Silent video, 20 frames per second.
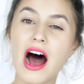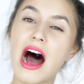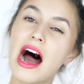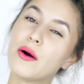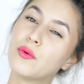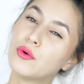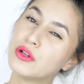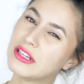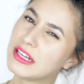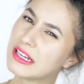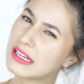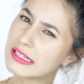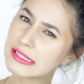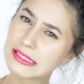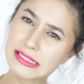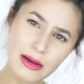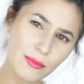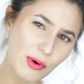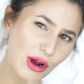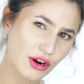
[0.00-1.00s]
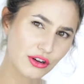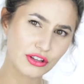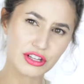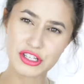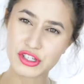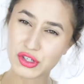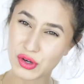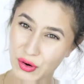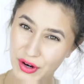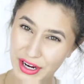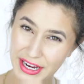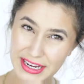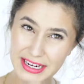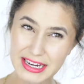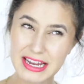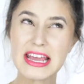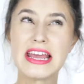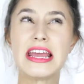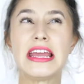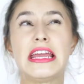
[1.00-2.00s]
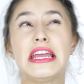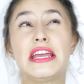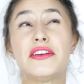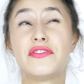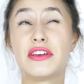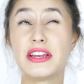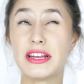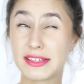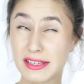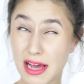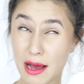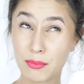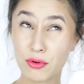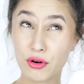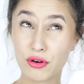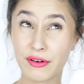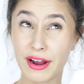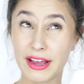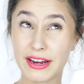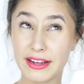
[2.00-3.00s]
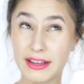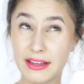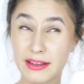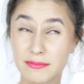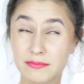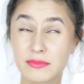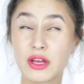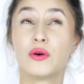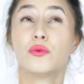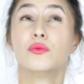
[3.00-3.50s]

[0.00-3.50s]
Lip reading: I will link it somewhere on the screen if it is up already,